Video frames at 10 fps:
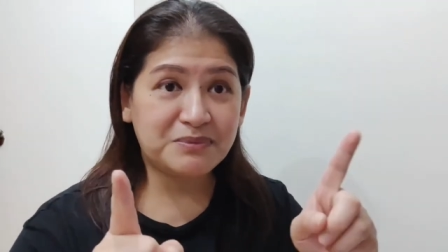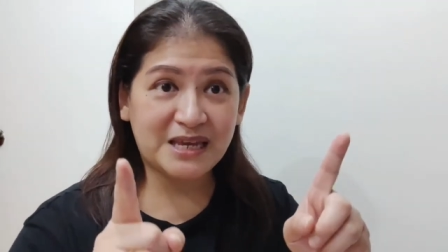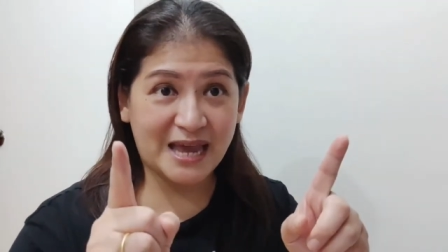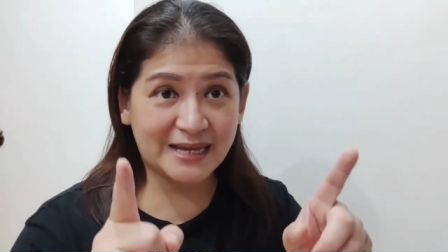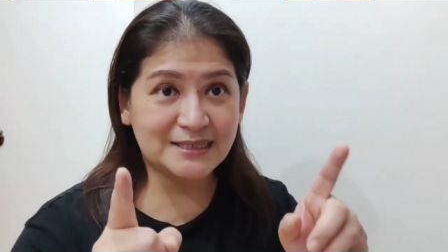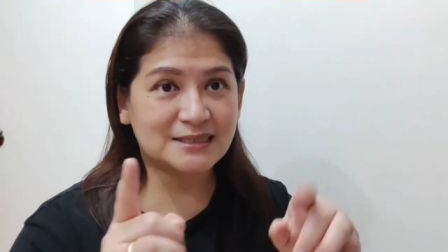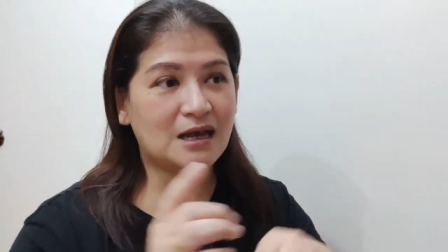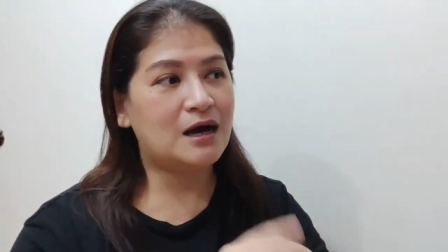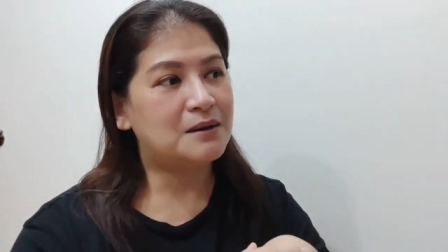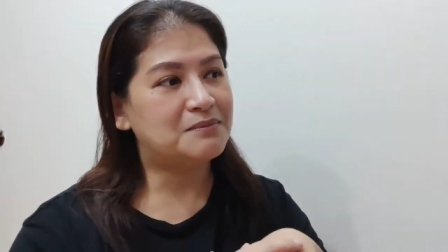
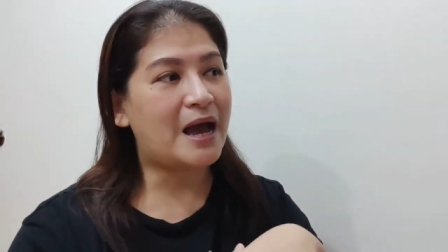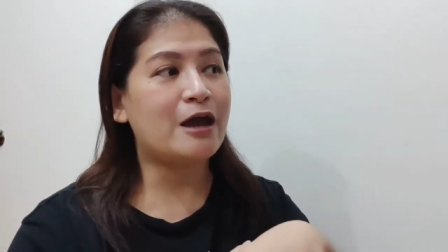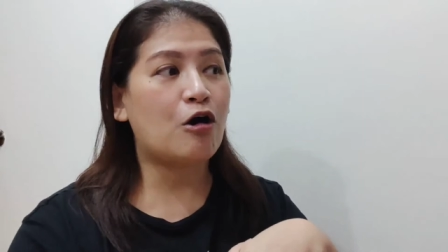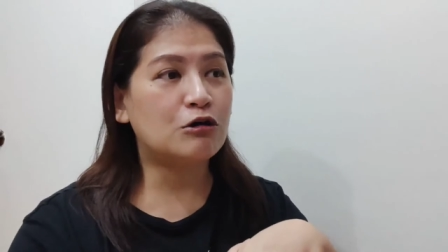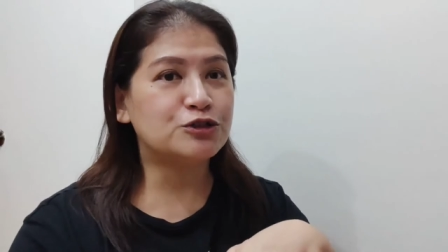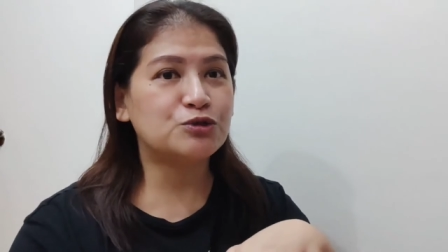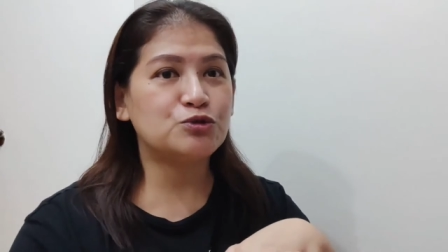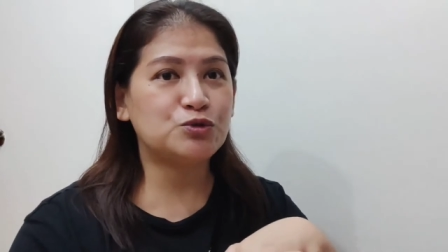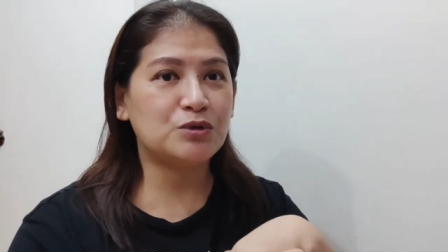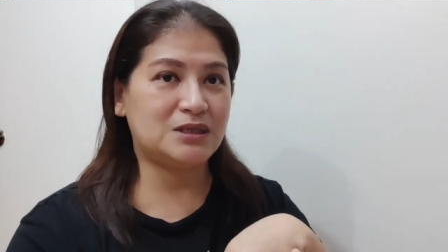P.S. Um, I
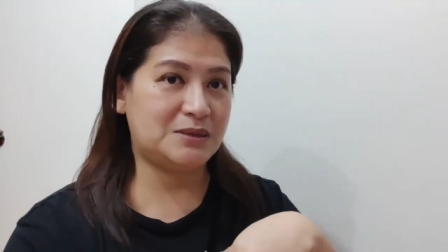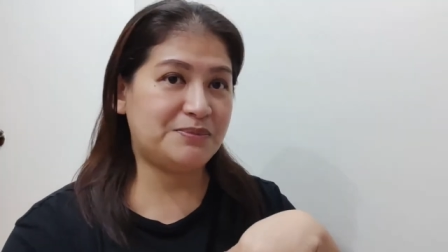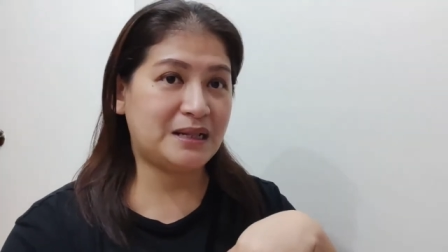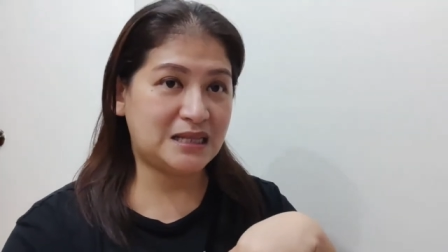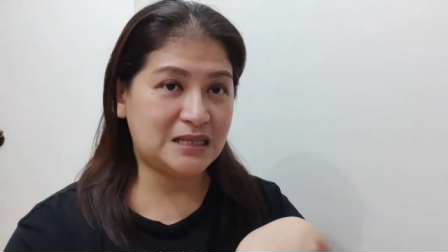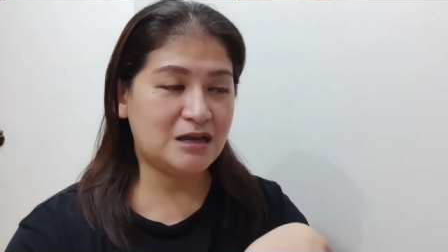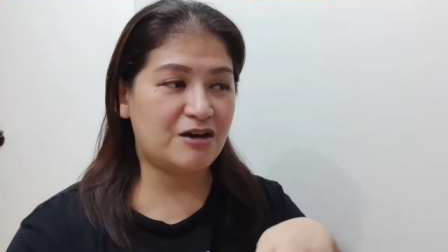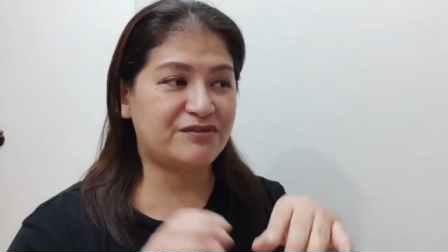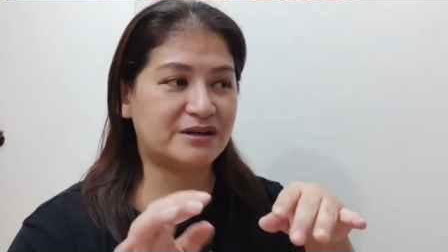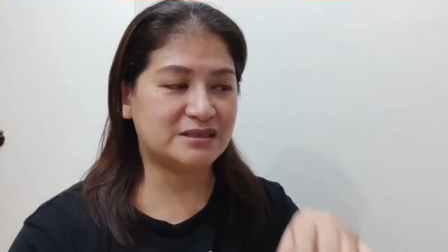also do a deep
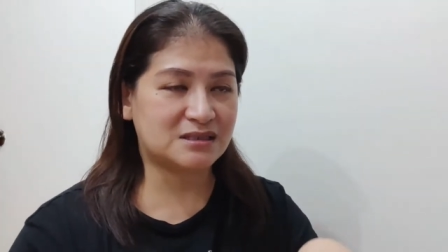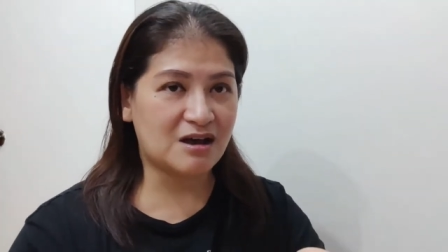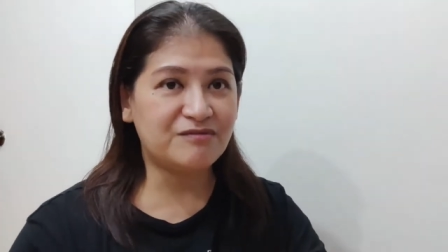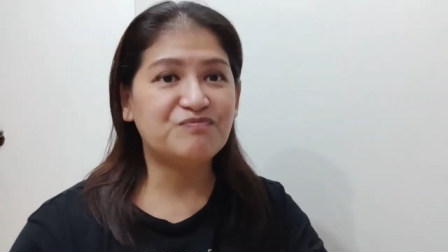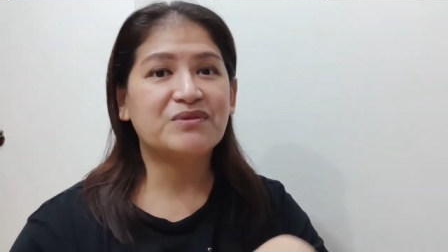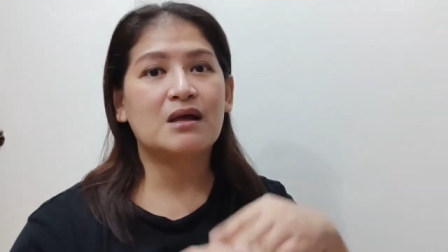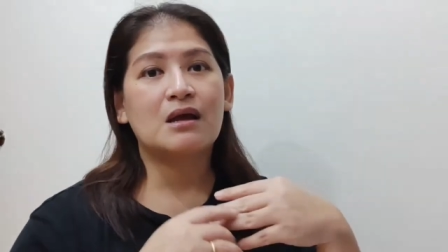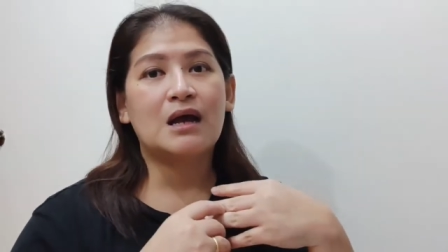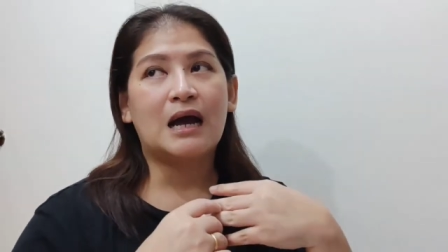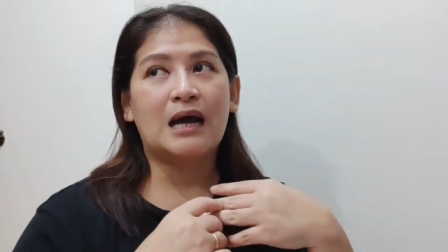cleaning of our stuff
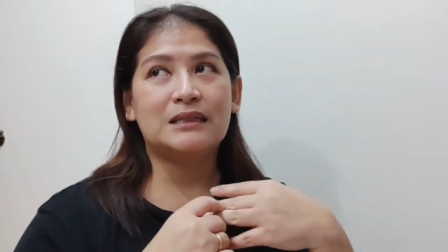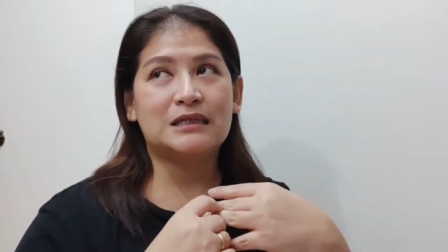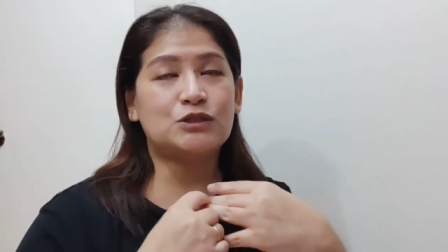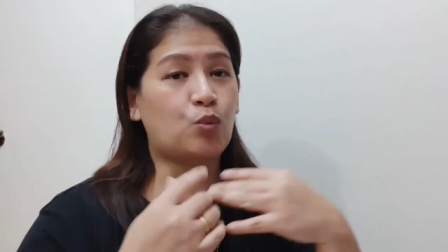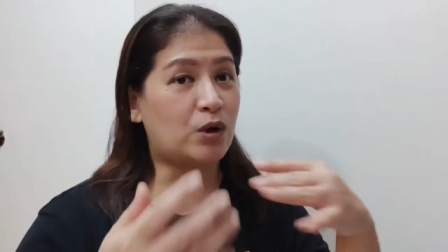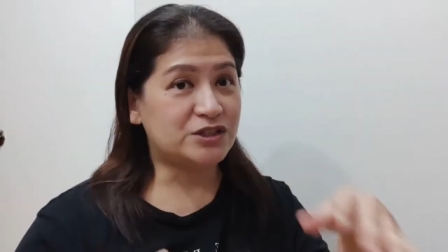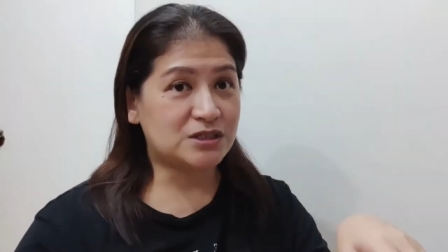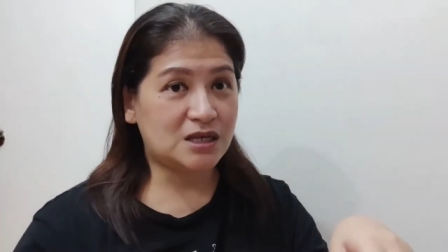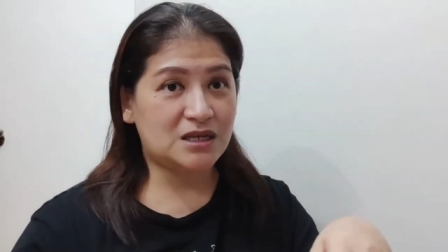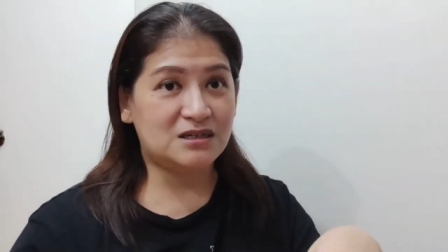at least
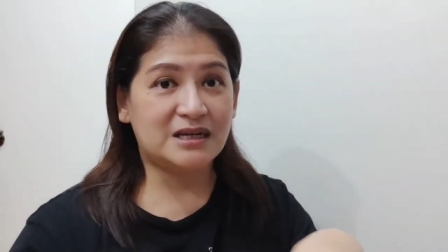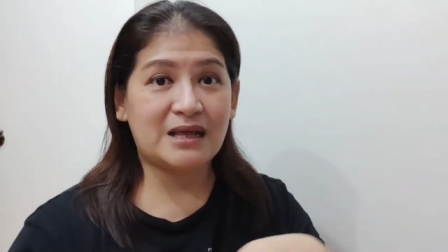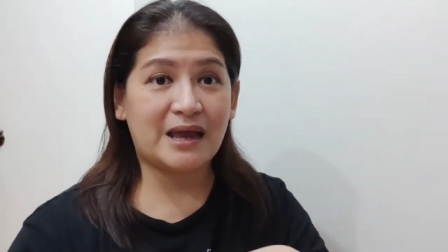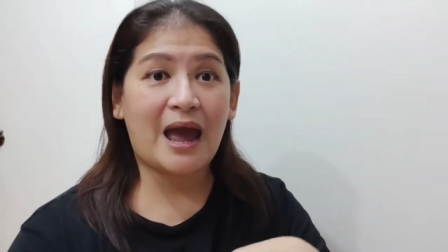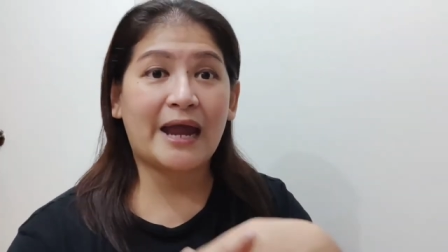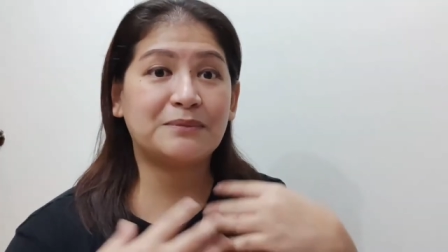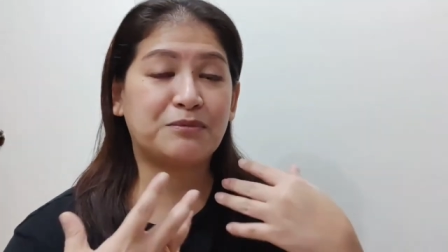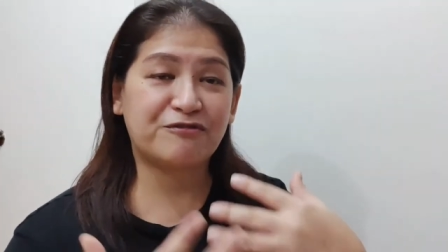once a year and I hire